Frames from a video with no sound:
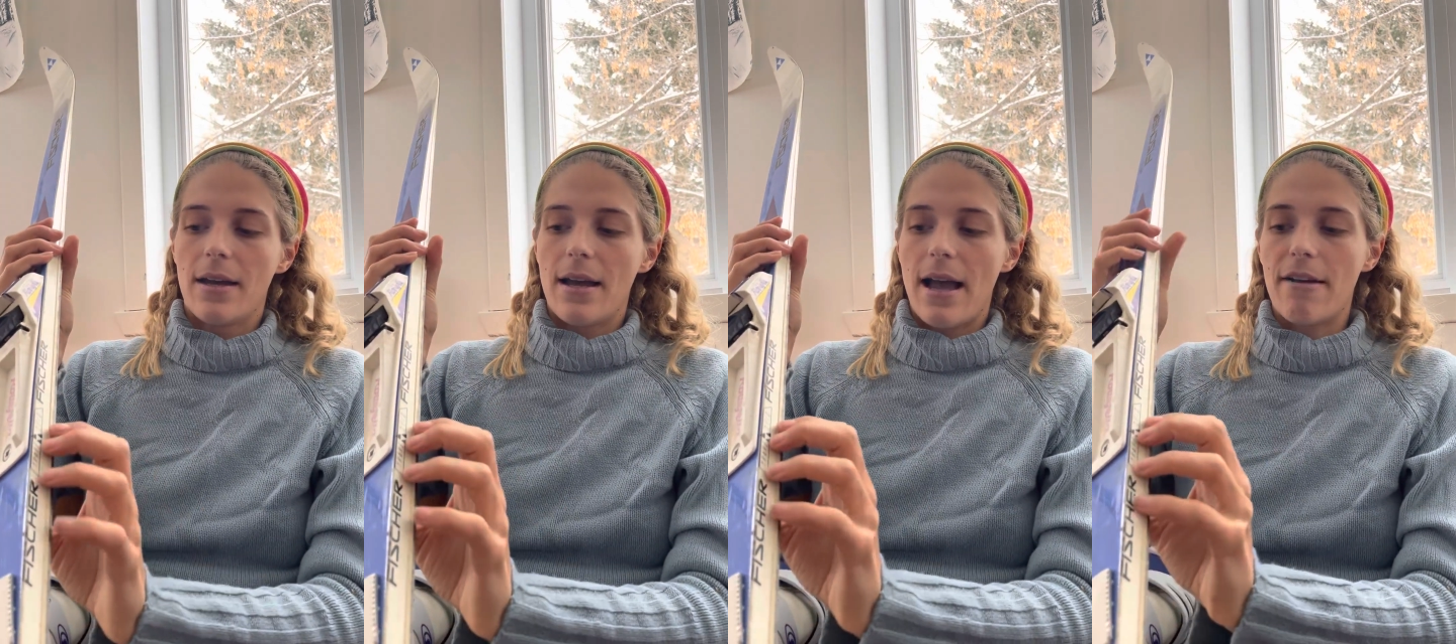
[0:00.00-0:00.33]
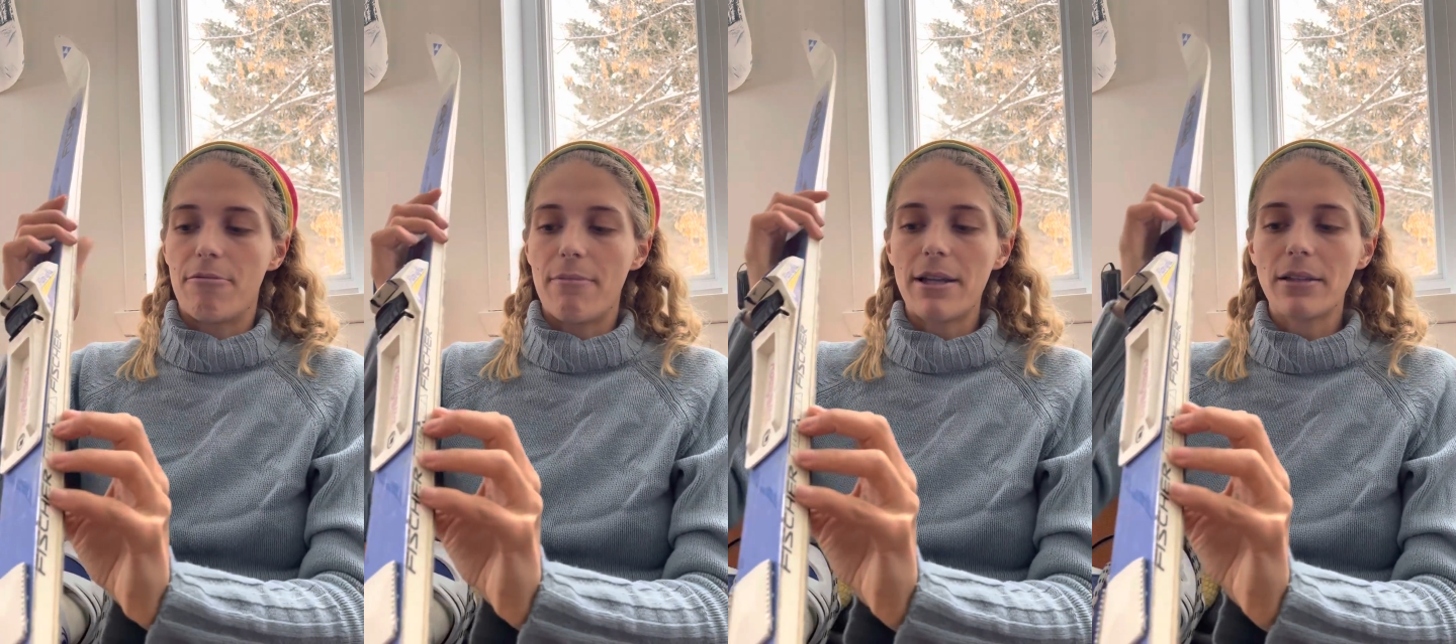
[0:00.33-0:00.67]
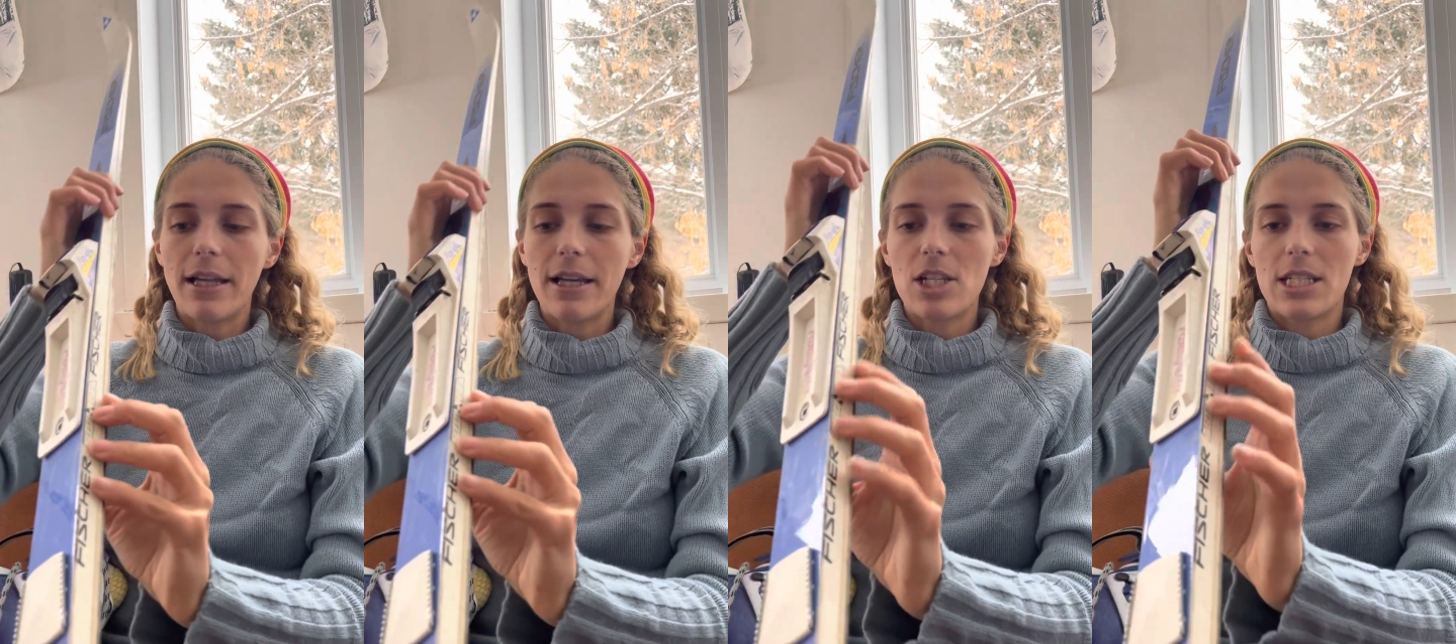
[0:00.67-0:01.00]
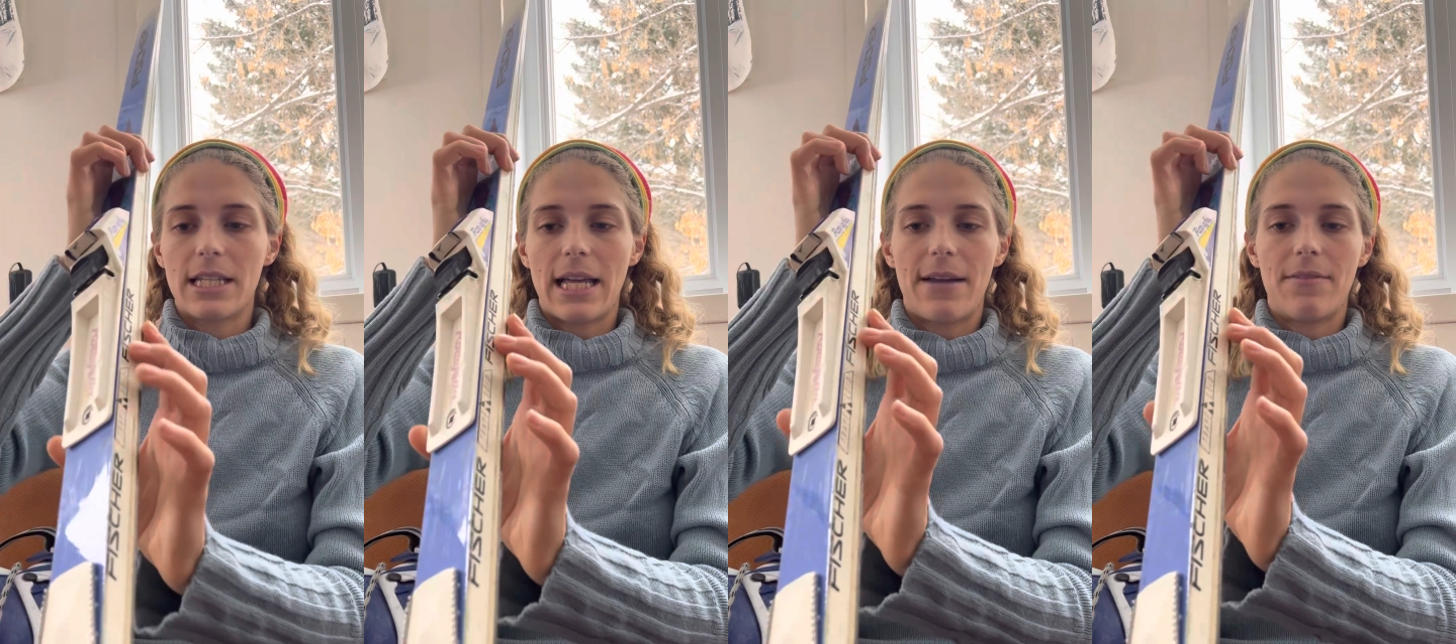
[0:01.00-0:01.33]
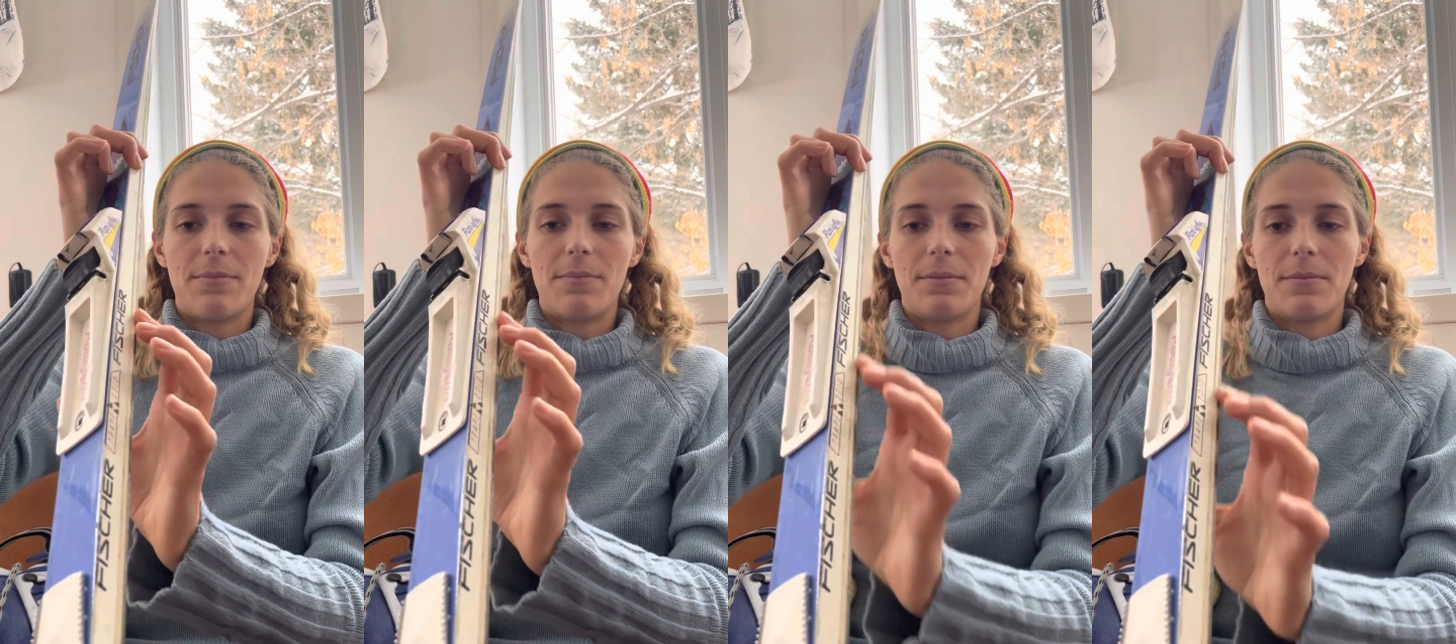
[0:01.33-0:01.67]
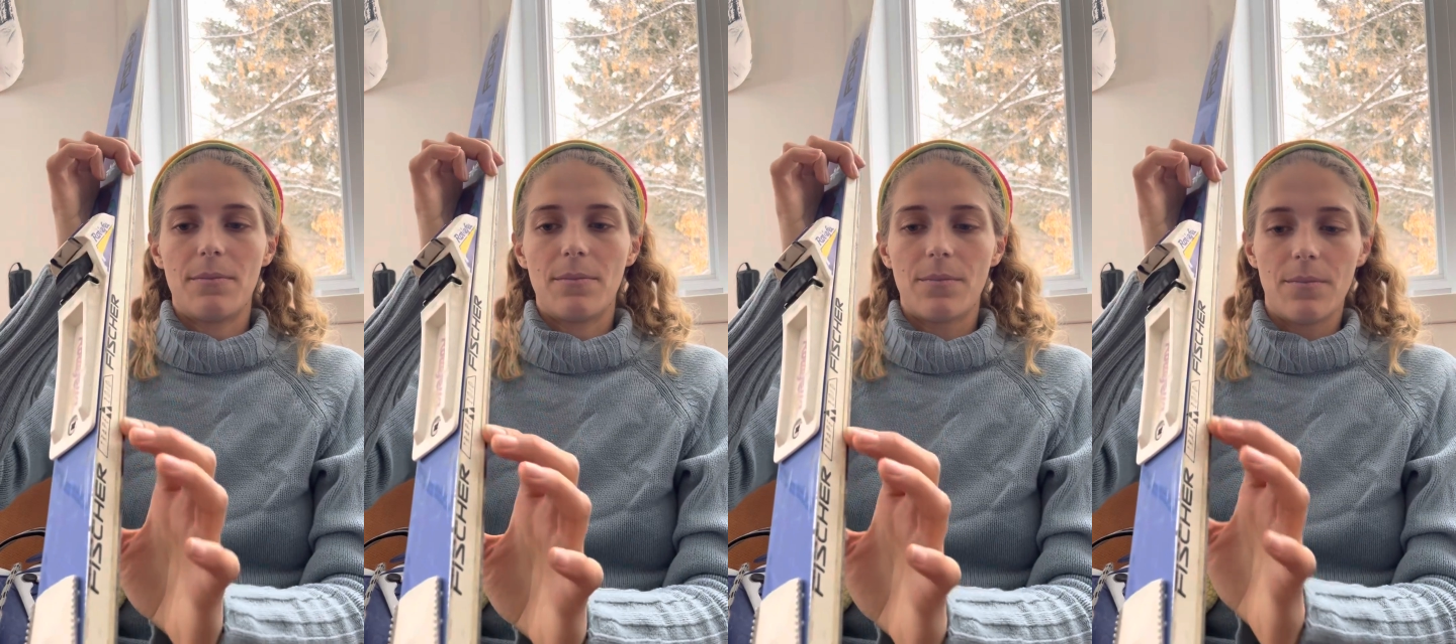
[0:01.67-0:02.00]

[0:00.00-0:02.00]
have metal edges that haven't been